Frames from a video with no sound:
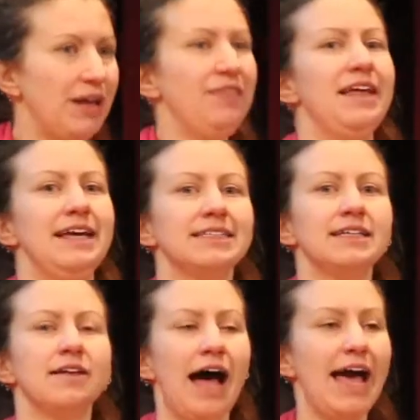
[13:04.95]
in
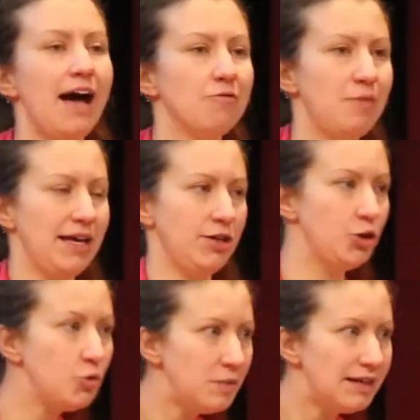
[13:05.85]
that I have my
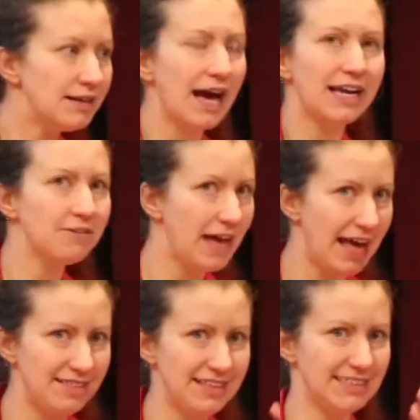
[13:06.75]
human kind of
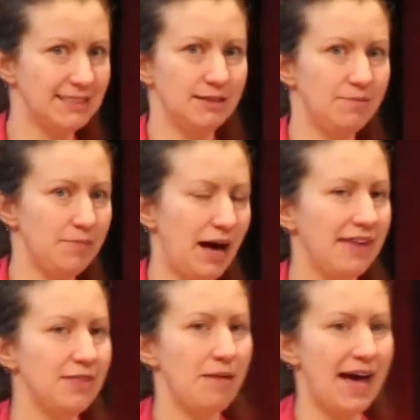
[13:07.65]
head that's
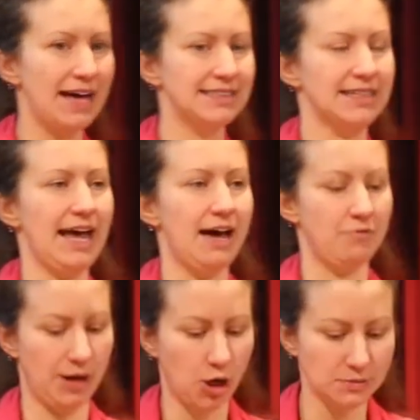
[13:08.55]
behind the mask. I have
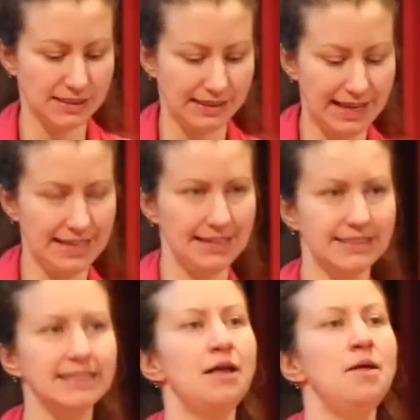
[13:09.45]
my arms and
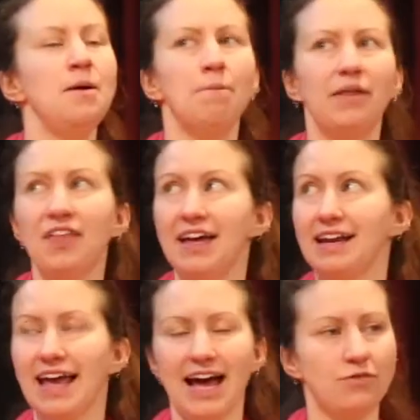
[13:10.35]
legs. But
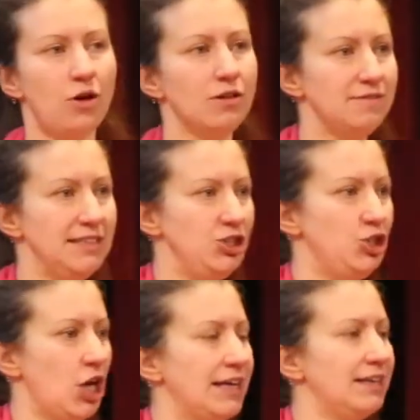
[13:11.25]
then I have all of these
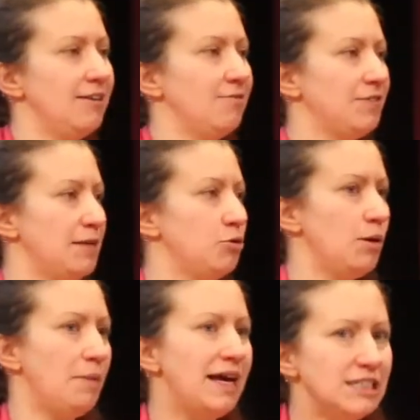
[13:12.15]
giant
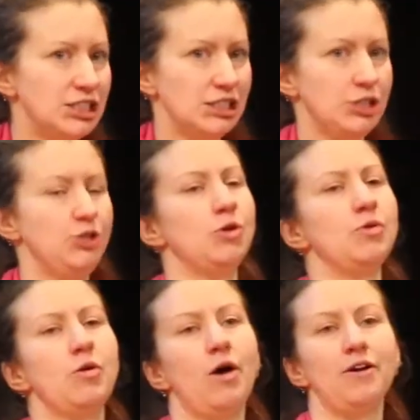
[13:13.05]
inflatable appendages, and you
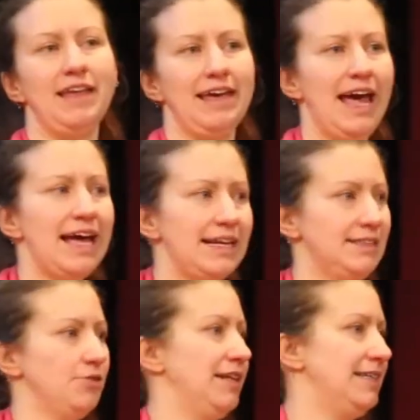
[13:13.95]
don't know are they
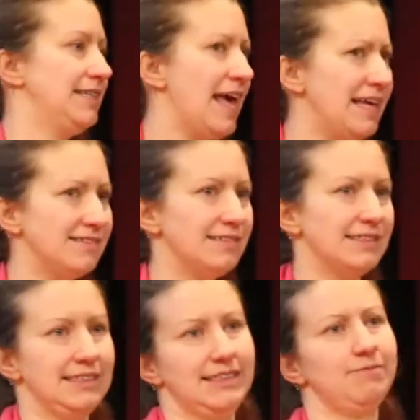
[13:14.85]
heads, are they
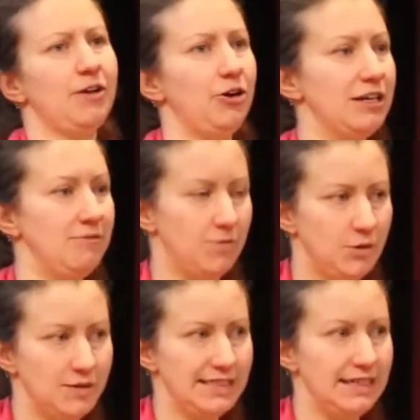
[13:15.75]
tails? It's very
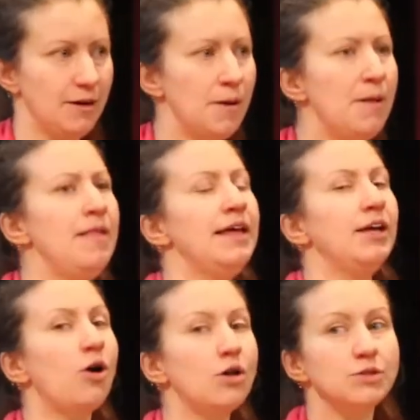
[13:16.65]
confusing.
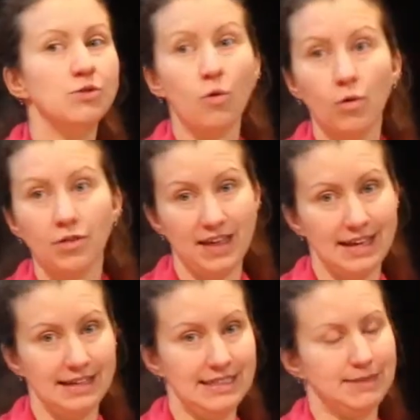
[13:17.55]
And also, the whole
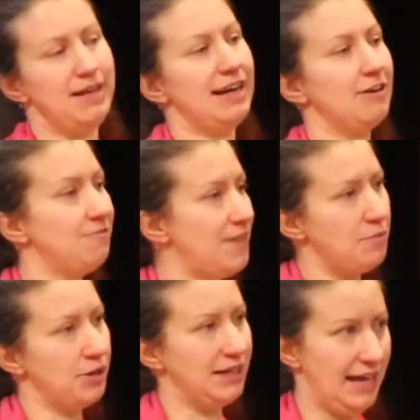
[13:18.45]
thing is made out of
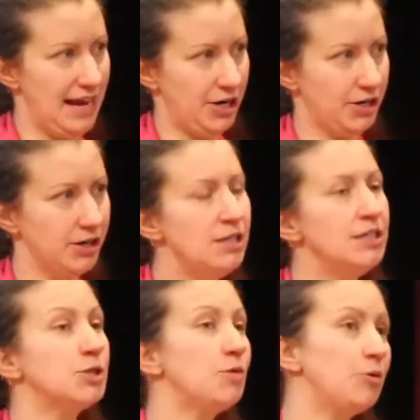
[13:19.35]
fabric and air.
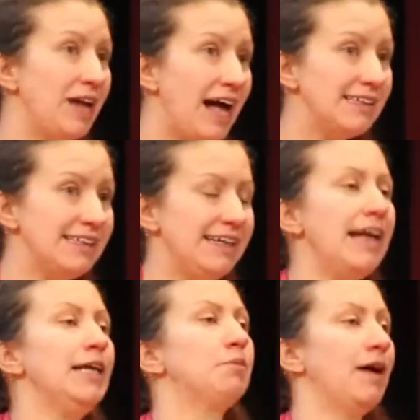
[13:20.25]
So, in reality,
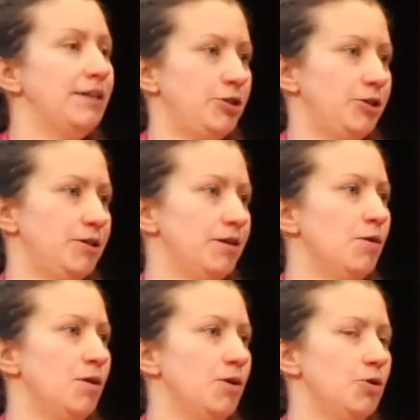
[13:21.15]
any predator
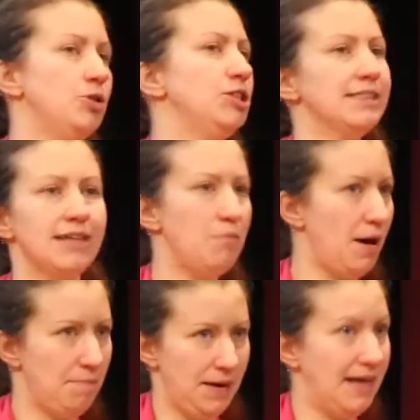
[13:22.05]
could just come
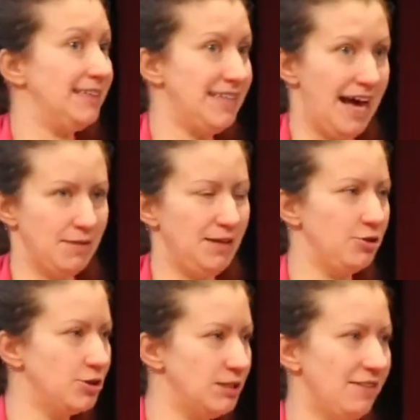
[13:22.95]
up and attack me.
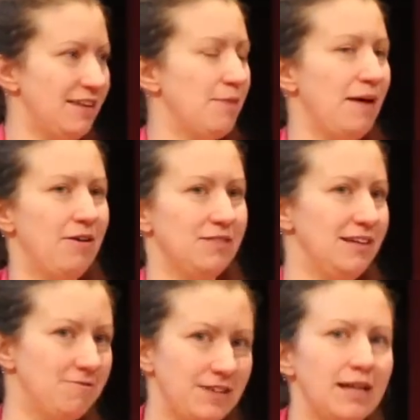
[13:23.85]
There's nothing about the
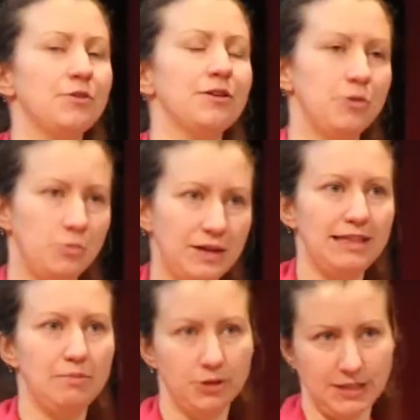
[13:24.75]
inflatable that would
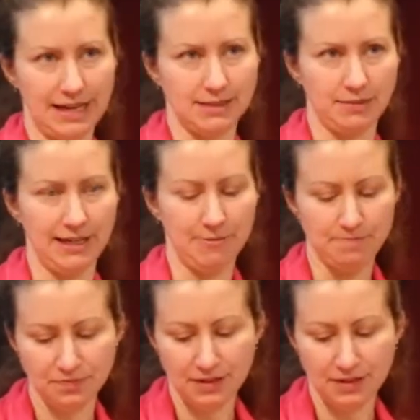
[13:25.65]
really protect me.